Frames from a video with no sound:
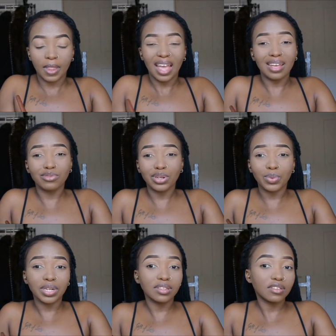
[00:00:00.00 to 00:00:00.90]
I actually
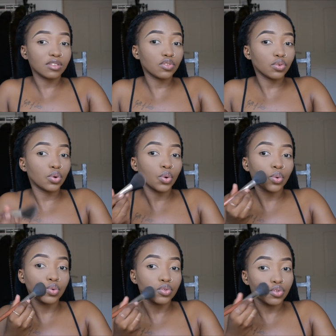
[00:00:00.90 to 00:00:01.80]
wanted to
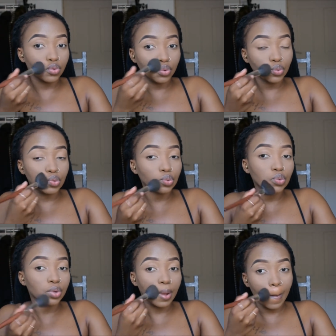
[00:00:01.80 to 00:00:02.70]
go
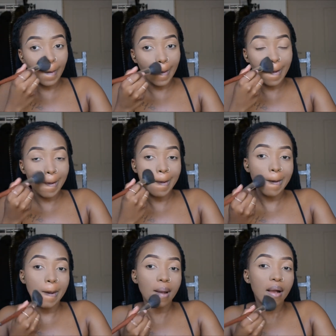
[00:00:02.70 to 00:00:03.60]
to
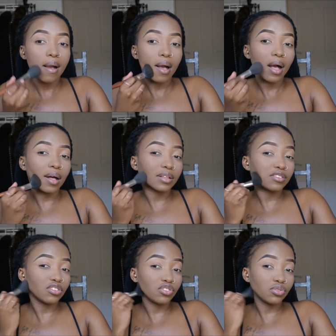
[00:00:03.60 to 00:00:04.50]

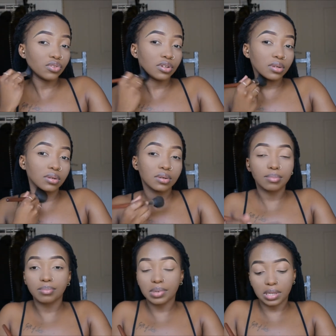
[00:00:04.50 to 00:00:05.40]
altitude
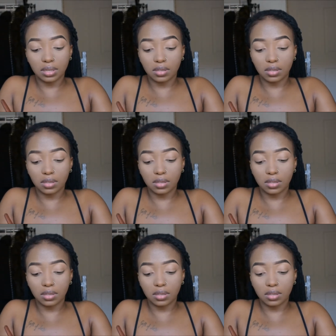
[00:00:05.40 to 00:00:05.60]
but